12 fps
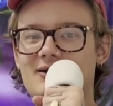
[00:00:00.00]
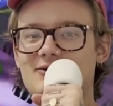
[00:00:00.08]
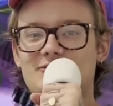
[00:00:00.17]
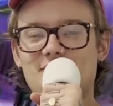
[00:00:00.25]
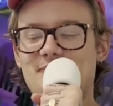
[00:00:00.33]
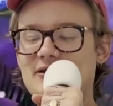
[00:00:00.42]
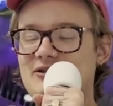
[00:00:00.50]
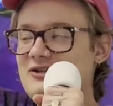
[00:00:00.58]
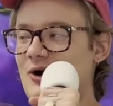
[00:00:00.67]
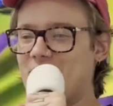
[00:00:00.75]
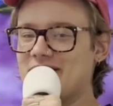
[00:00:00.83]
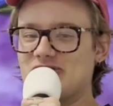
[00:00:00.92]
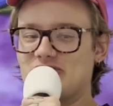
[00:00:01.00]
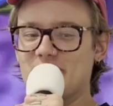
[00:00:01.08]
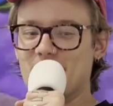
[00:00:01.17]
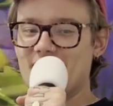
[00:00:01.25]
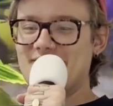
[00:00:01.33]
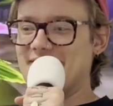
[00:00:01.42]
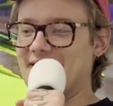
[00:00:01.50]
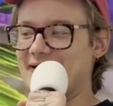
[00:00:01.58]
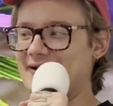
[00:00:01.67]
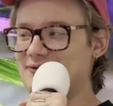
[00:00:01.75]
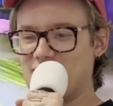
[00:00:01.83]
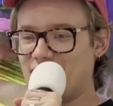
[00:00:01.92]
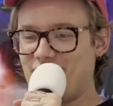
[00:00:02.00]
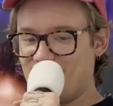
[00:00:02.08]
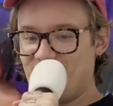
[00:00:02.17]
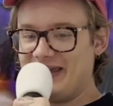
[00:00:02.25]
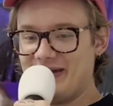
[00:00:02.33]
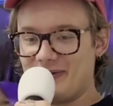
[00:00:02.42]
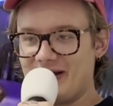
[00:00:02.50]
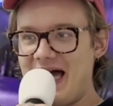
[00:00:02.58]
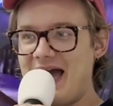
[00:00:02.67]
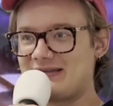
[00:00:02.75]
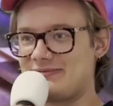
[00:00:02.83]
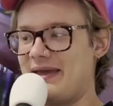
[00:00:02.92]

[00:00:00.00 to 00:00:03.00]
just be so consumeristic. You freaking relax, man.